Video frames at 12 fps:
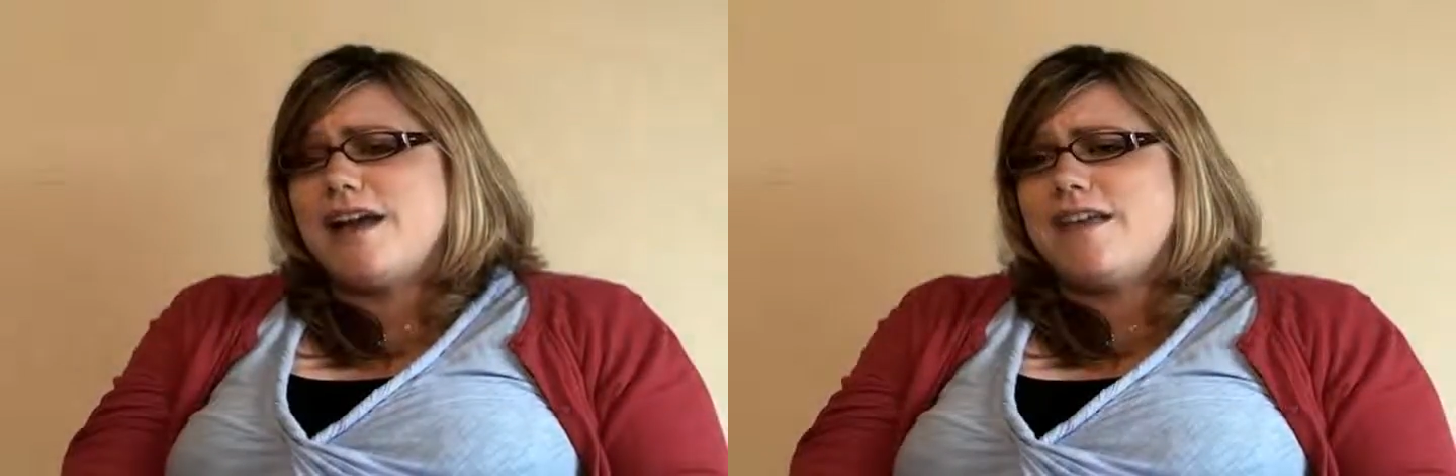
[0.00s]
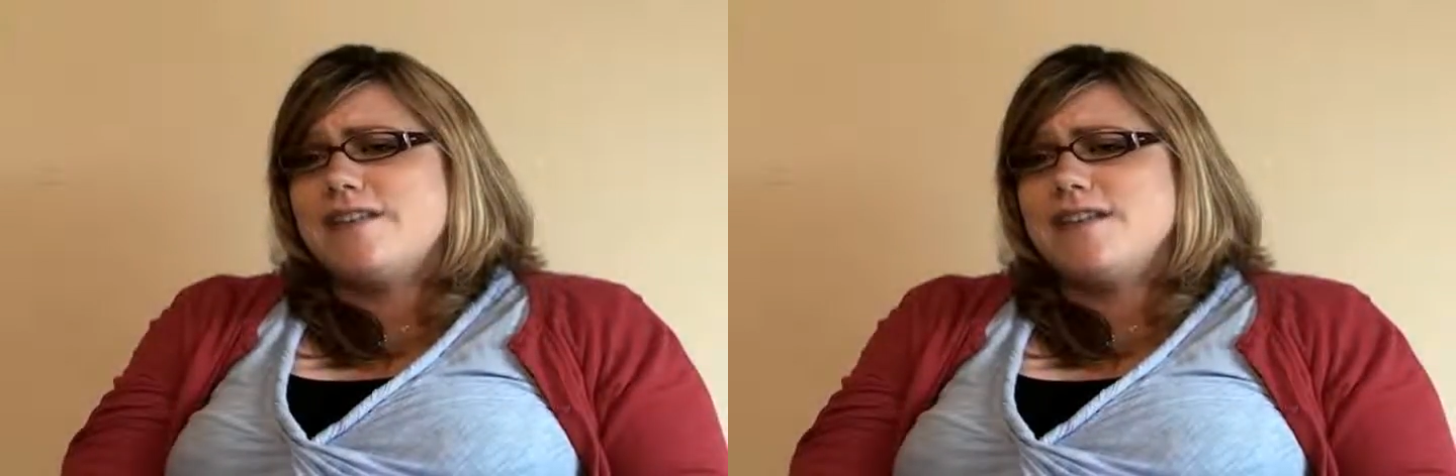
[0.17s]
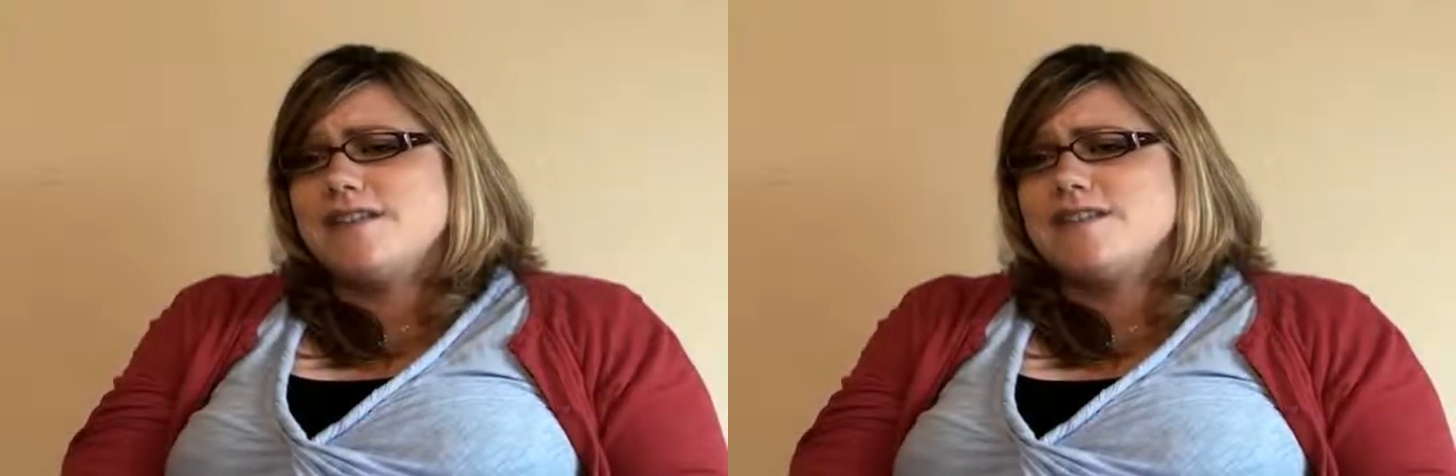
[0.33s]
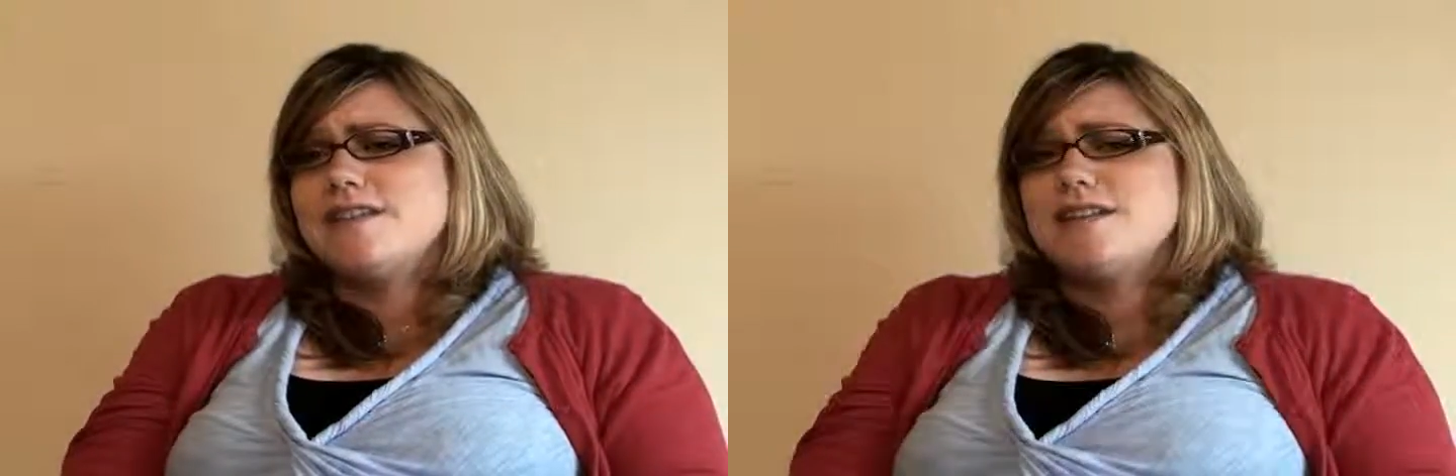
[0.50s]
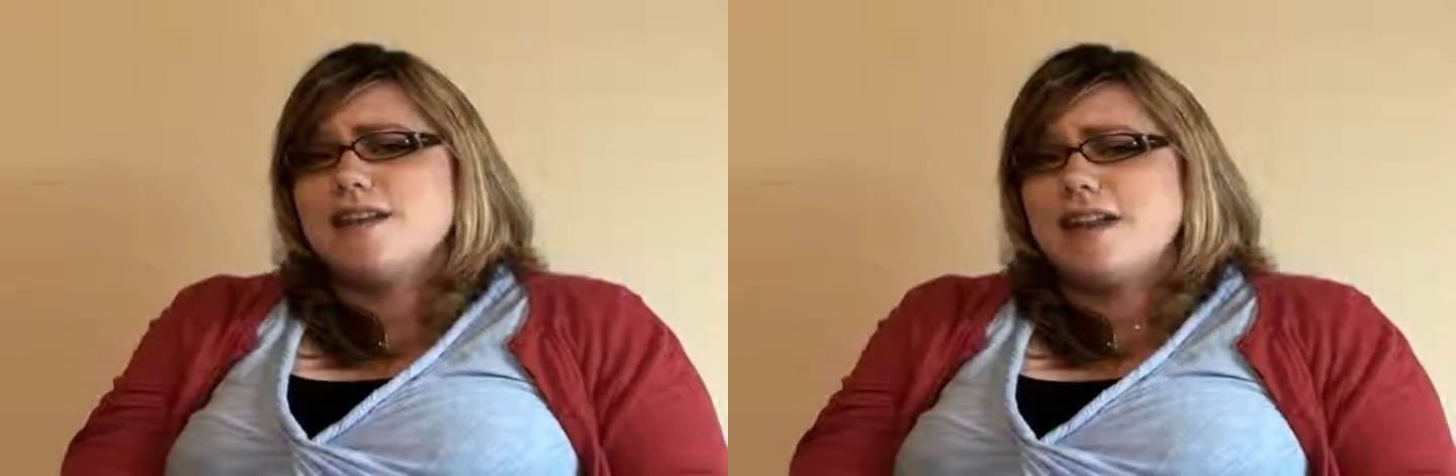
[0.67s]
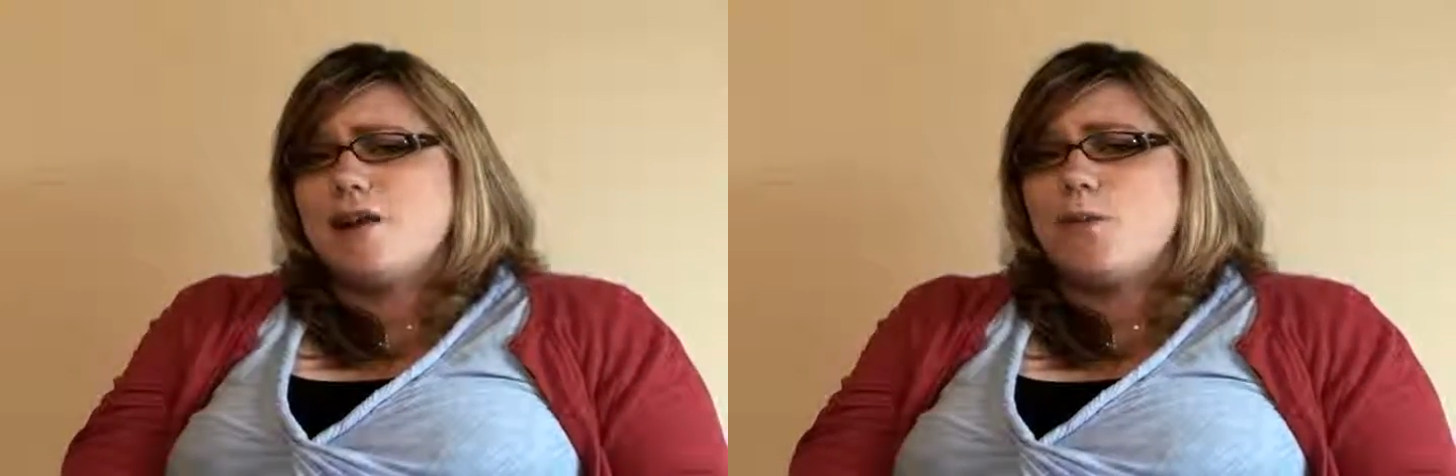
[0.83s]
I think it's going
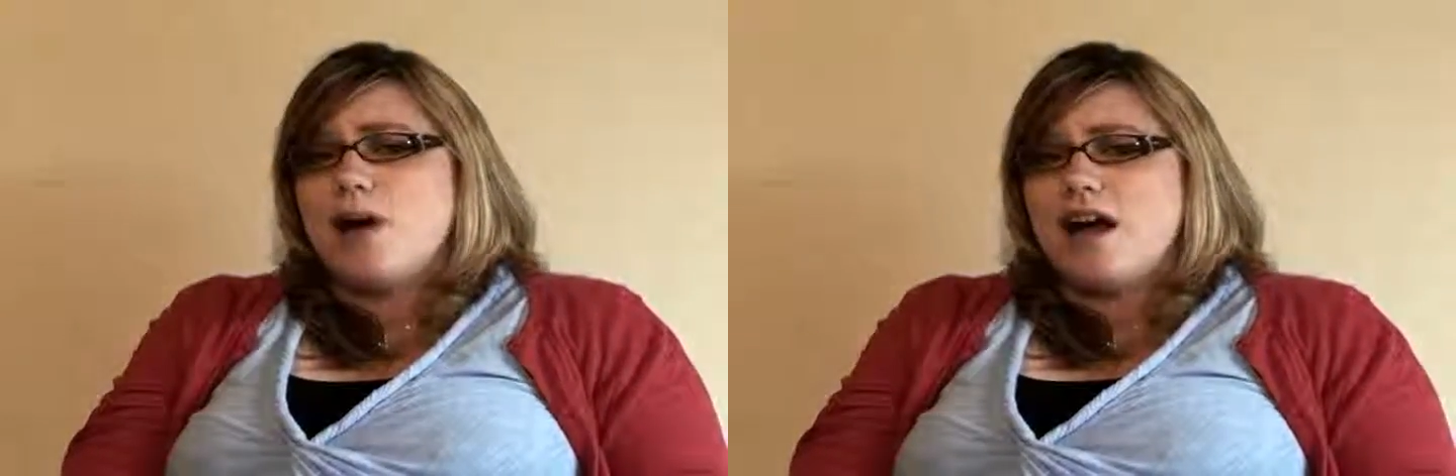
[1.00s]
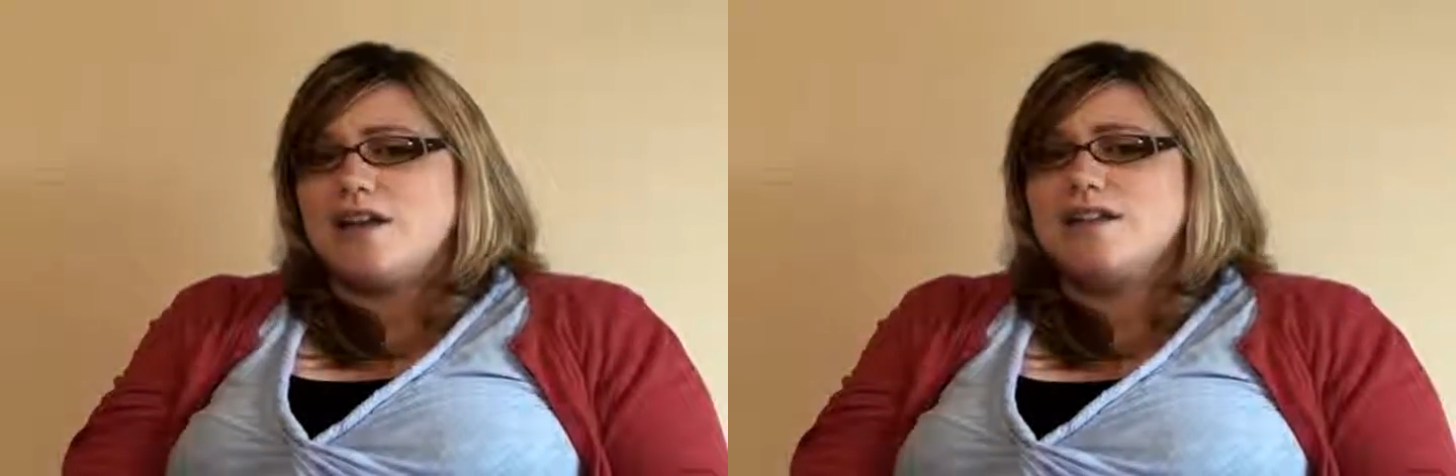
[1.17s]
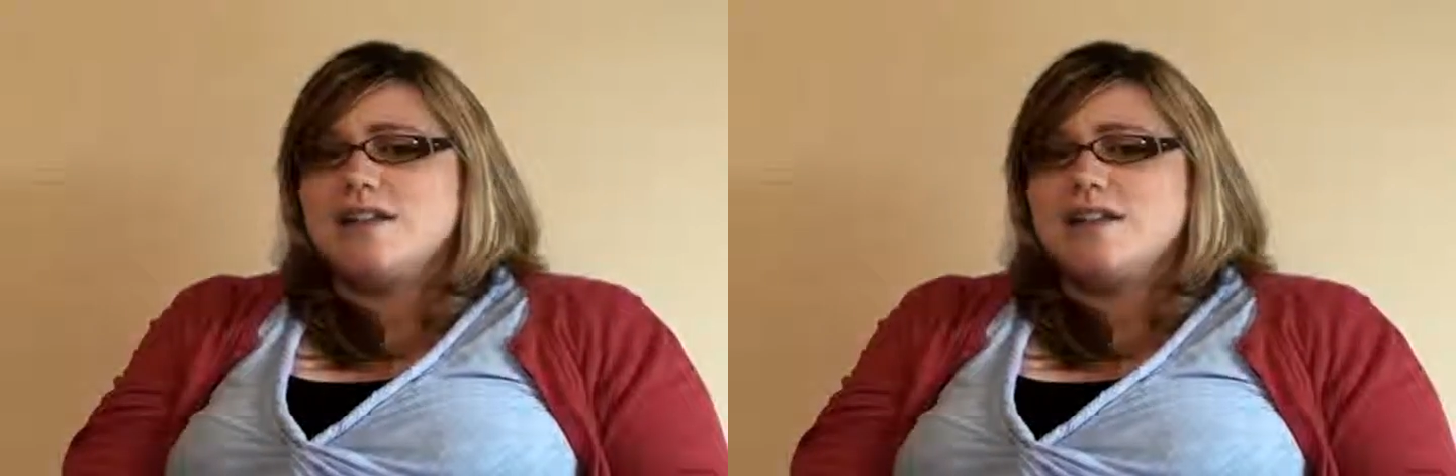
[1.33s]
to take a while